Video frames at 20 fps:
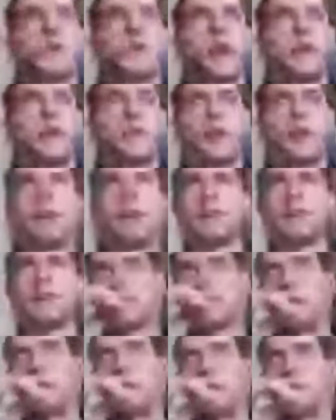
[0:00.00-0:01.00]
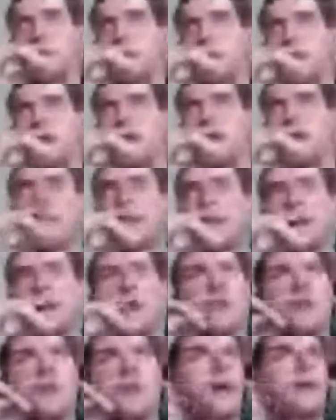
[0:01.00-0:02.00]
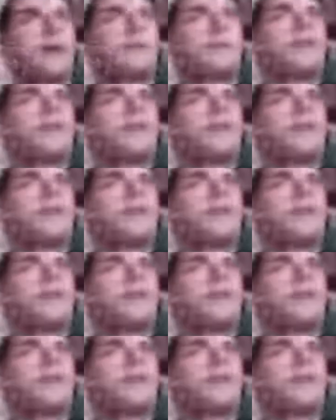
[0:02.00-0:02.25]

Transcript: that raised them. There might be